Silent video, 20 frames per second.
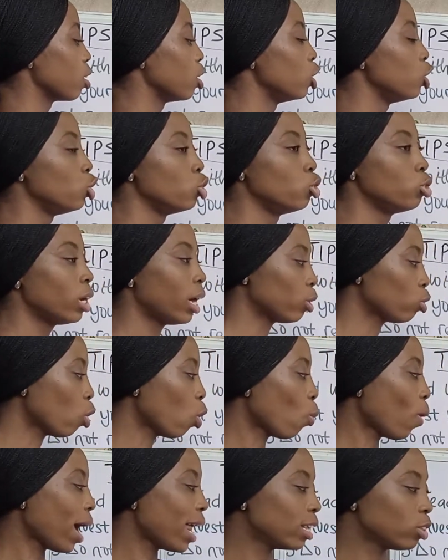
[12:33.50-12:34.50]
you know that, oh,
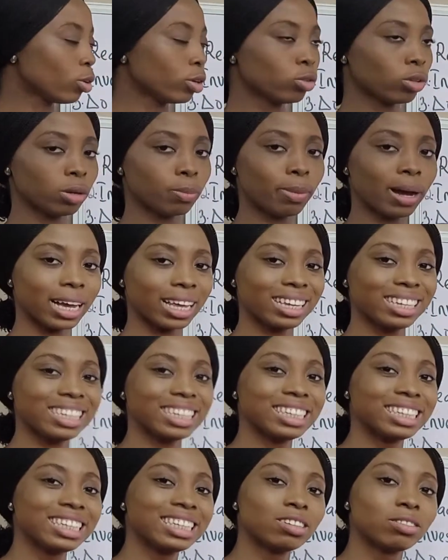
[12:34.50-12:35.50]
why it's going to the back,
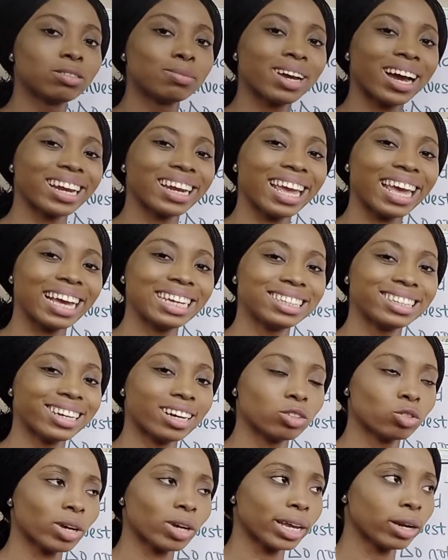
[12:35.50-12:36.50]
it gives me an a
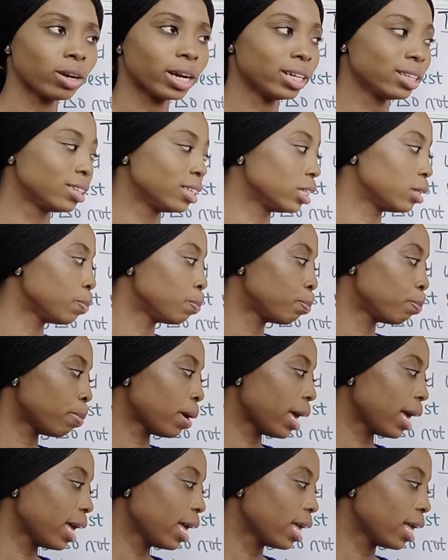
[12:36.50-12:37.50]
sound. So I know that this is
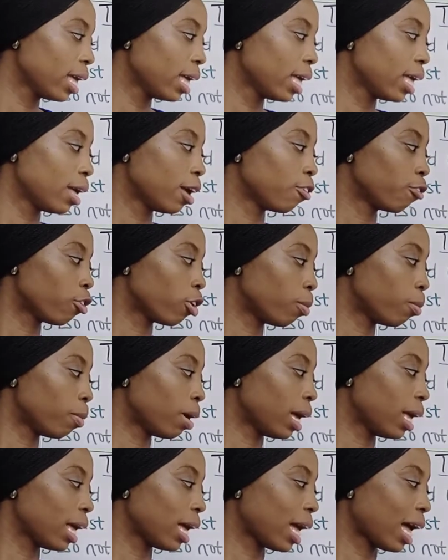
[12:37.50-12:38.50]
fair from
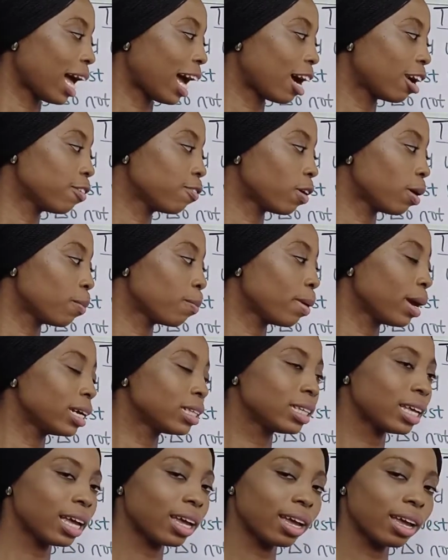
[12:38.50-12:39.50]
my alphabet:
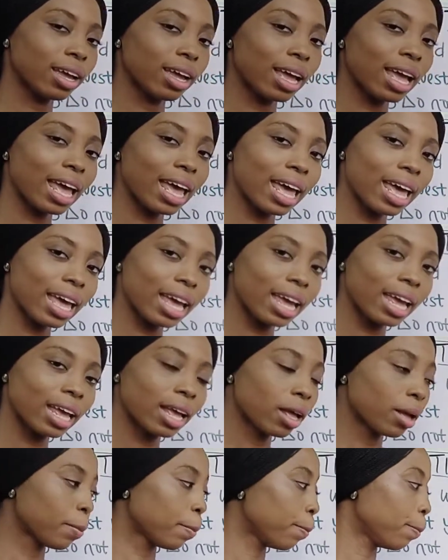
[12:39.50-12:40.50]
e,
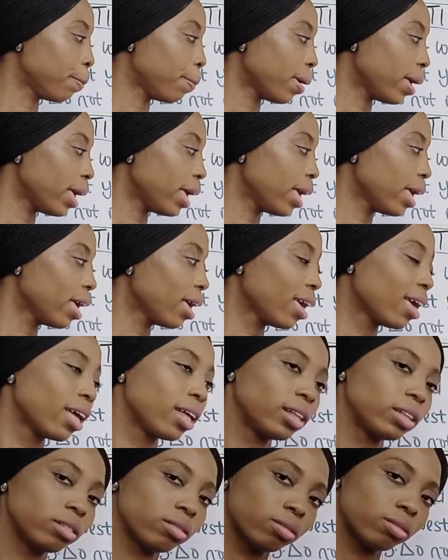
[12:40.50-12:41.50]
p,
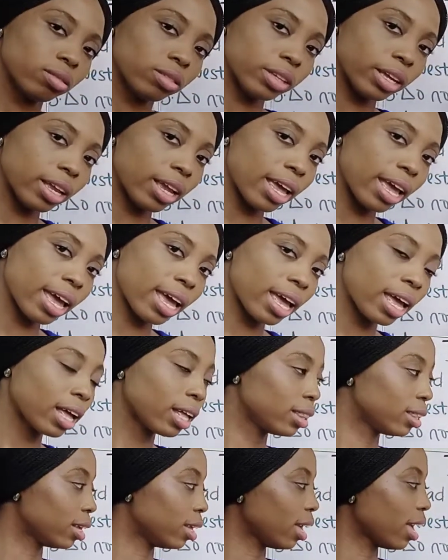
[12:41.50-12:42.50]
then e,
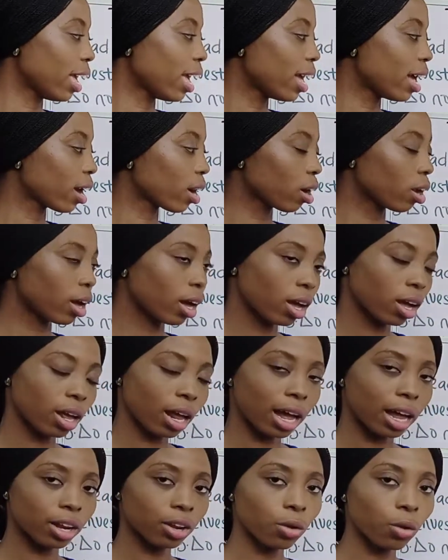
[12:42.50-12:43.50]
then r,
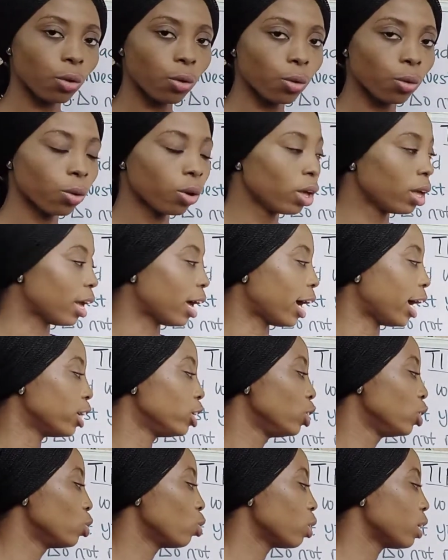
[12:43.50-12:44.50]
and e. And
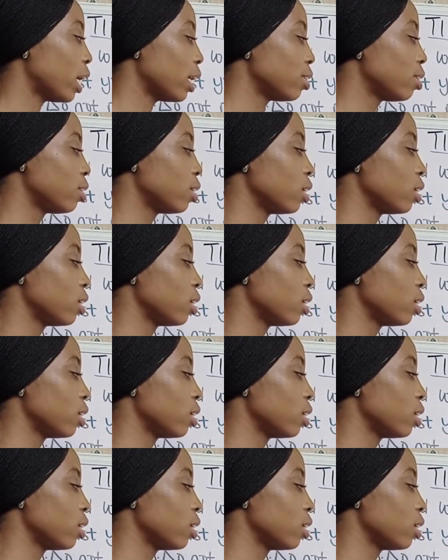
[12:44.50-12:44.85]
you know that